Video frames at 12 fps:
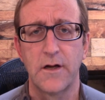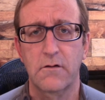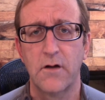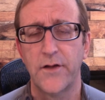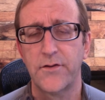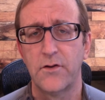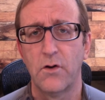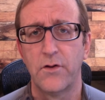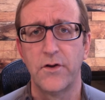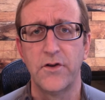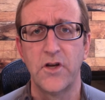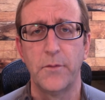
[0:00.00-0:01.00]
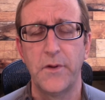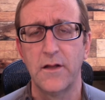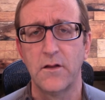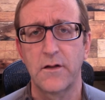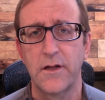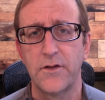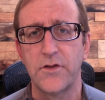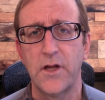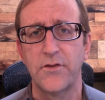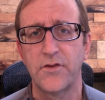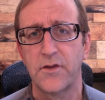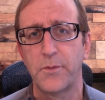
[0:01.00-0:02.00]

across a Northern European looking Jesus.